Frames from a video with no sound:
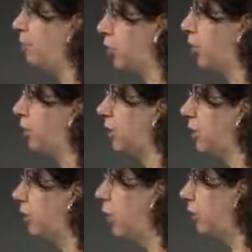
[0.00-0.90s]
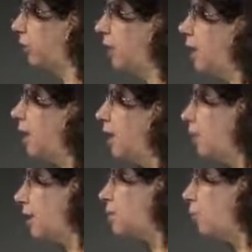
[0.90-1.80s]
a generative model,
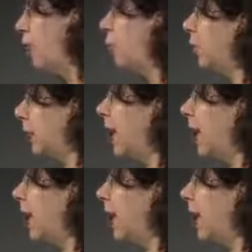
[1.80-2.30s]
where you can